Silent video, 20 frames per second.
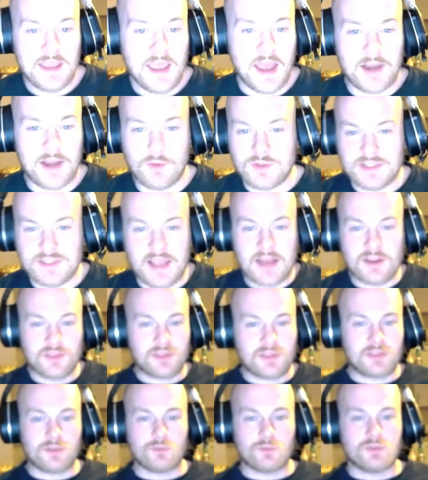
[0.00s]
And it wasn't
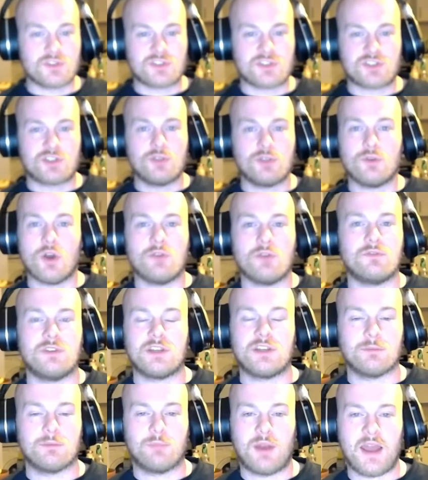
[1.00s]
anything that was too overly
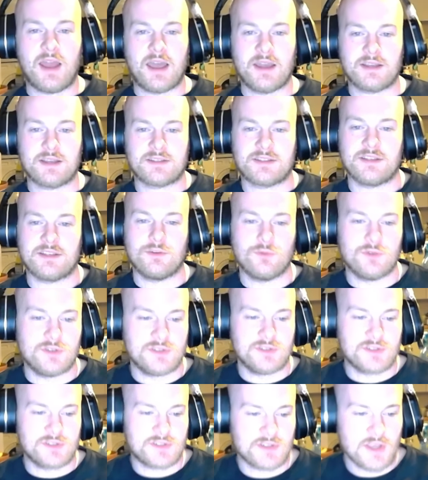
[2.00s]
complex. It
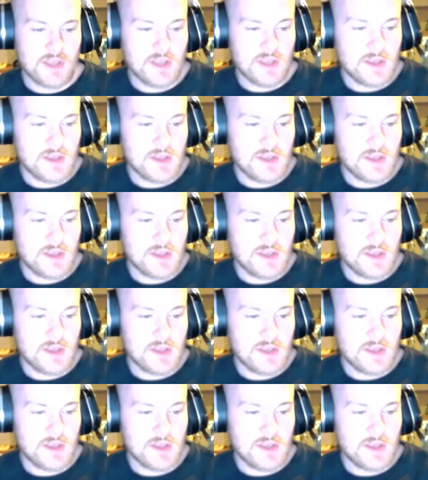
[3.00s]
was